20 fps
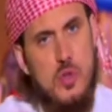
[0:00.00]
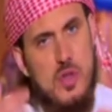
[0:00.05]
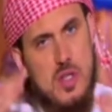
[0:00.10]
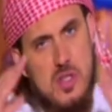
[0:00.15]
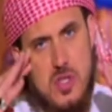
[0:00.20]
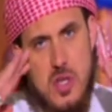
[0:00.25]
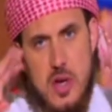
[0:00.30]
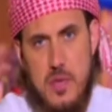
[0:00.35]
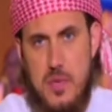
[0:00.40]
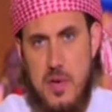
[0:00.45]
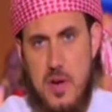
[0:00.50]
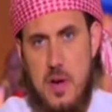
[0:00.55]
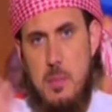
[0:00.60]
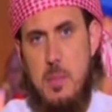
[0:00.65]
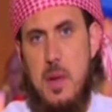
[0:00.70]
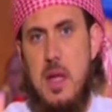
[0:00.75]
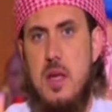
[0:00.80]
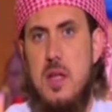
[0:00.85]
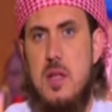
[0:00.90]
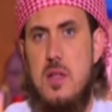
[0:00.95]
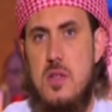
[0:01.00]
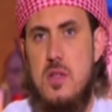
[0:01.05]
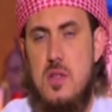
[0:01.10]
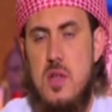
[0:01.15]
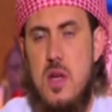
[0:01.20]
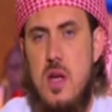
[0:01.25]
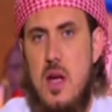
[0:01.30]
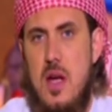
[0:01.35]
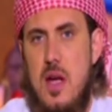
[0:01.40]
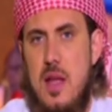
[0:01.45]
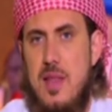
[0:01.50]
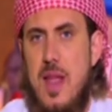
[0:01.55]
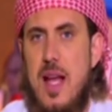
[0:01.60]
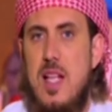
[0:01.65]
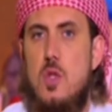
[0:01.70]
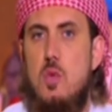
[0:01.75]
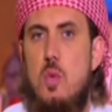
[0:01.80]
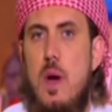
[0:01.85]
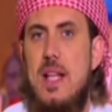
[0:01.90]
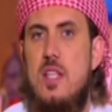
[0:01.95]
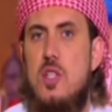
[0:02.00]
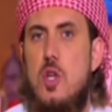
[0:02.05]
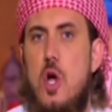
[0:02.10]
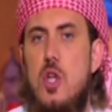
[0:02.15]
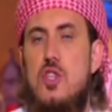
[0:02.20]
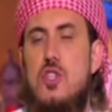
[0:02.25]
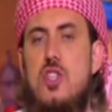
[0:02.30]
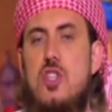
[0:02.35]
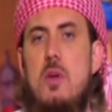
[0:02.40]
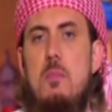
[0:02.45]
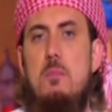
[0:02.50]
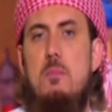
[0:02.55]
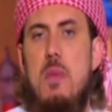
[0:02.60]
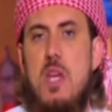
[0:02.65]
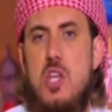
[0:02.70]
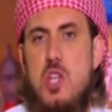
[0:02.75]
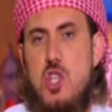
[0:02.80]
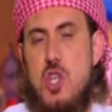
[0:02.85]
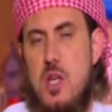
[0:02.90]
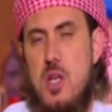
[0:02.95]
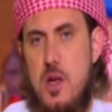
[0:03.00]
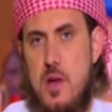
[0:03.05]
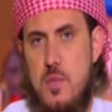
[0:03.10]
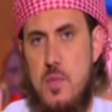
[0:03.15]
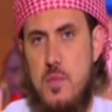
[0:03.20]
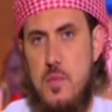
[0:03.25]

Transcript: these different opinions? That's why it's called submission.